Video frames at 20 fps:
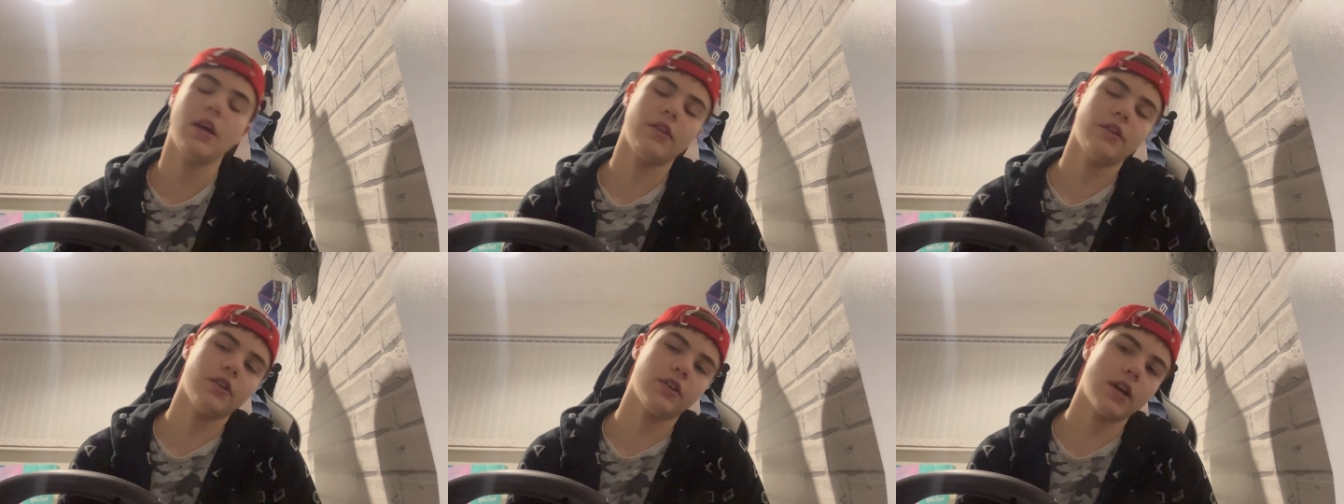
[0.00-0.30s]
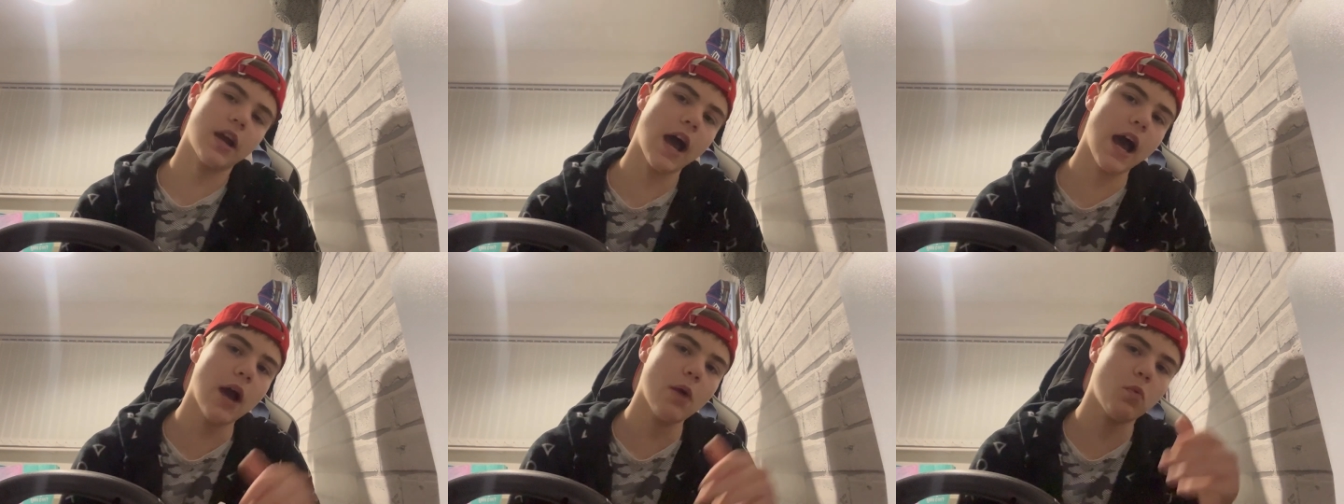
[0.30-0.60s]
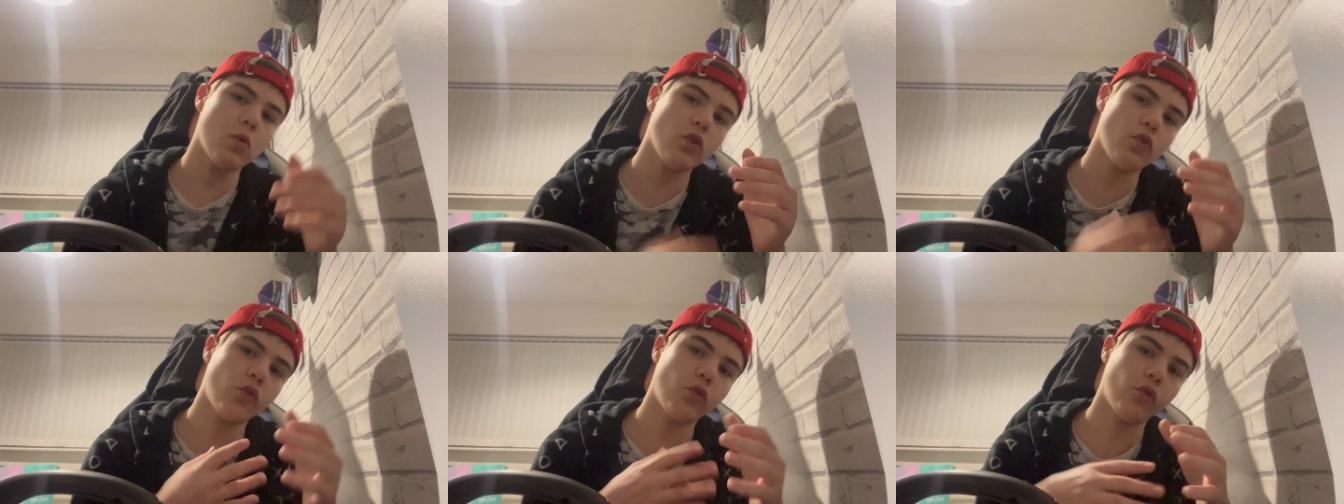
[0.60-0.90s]
The car
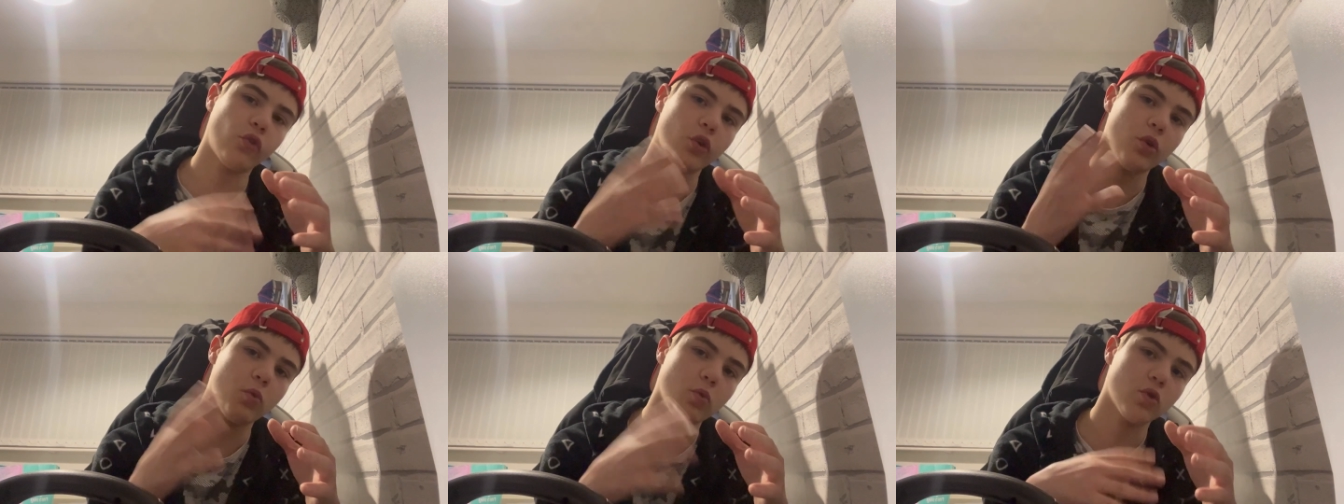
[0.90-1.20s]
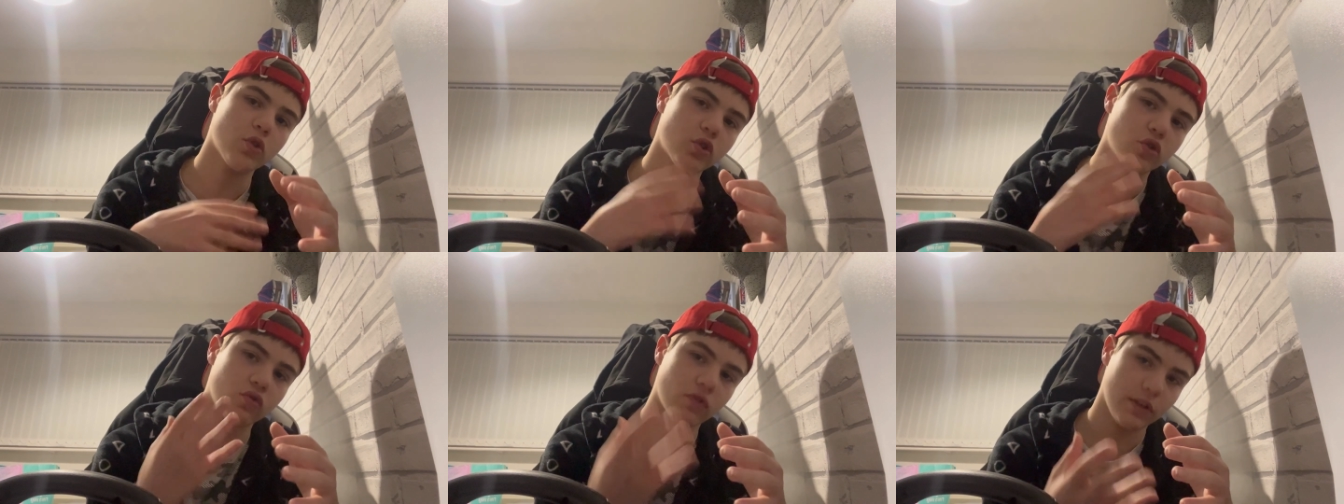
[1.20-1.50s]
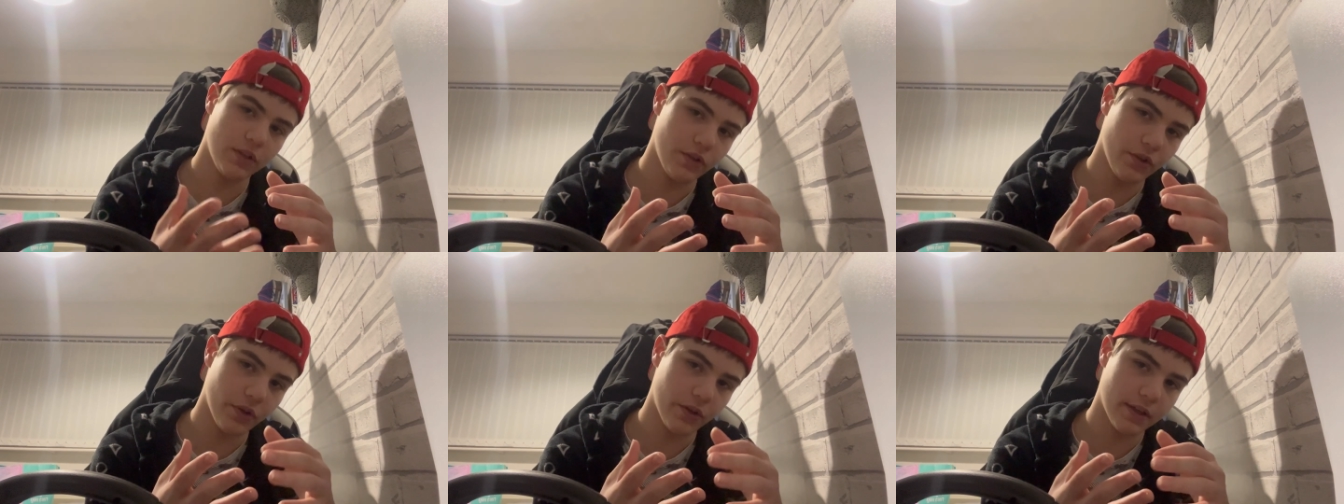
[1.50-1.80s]
will suit the
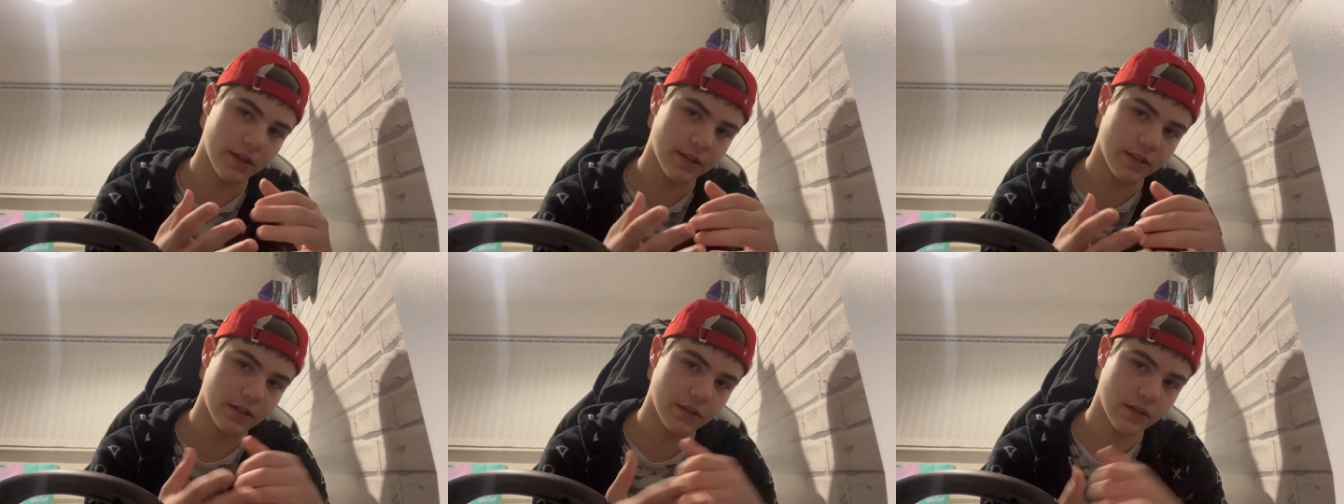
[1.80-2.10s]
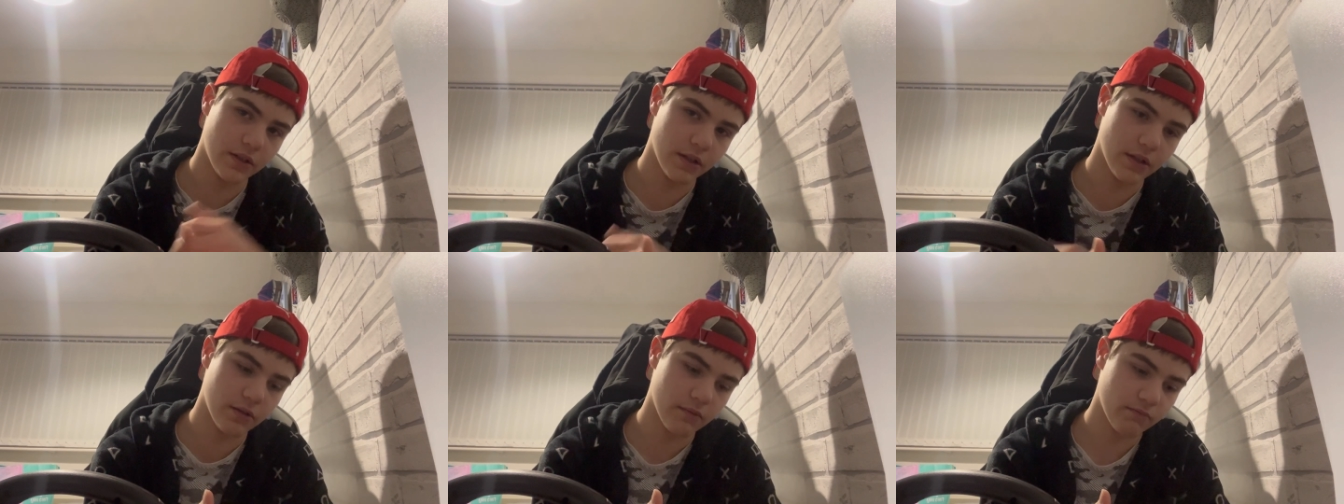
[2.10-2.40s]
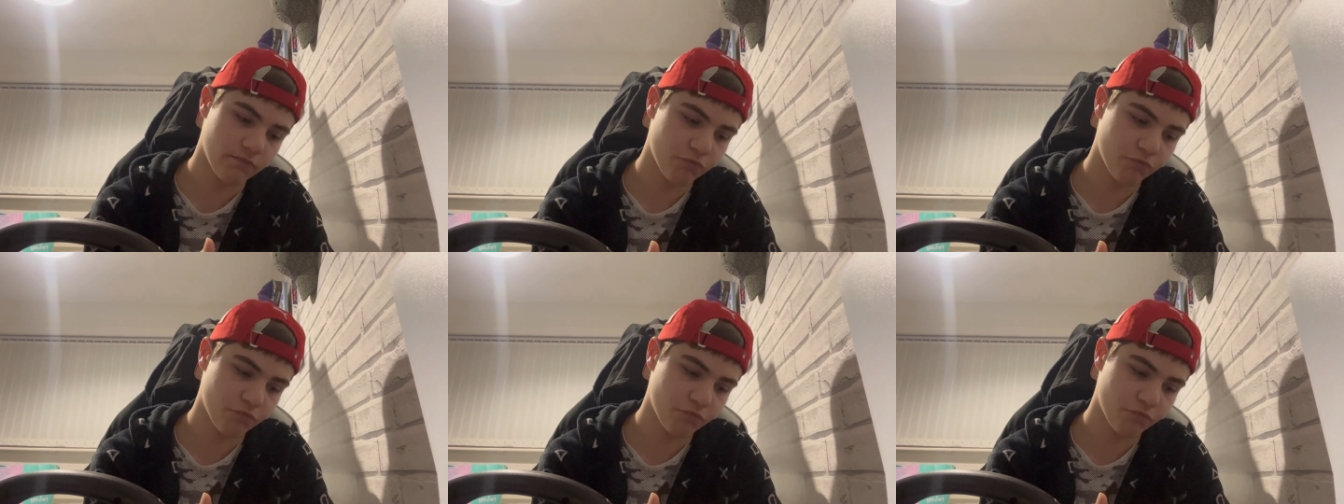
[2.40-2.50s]
street circuits this year.